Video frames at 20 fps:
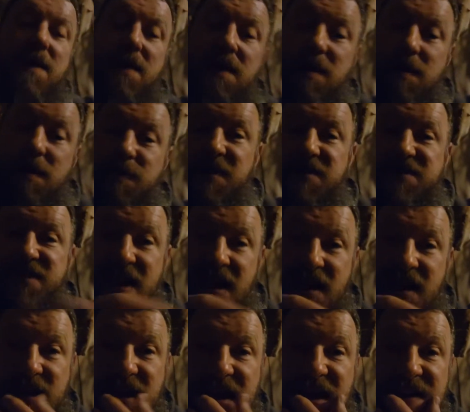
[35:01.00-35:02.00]

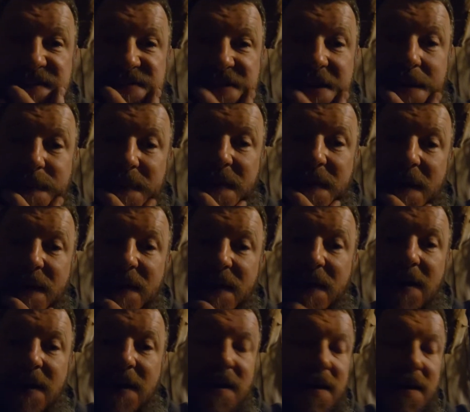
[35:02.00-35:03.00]
appreciate you guys jumping on
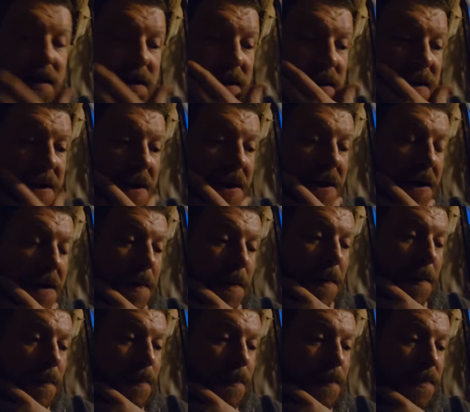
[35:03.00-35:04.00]
here.
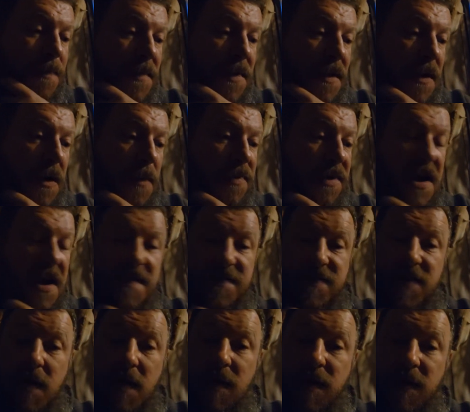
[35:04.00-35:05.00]
Hope life's
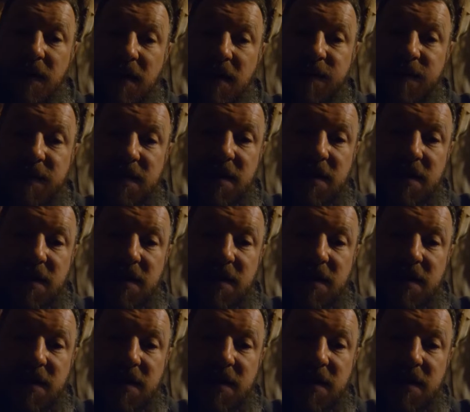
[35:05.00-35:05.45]
going good for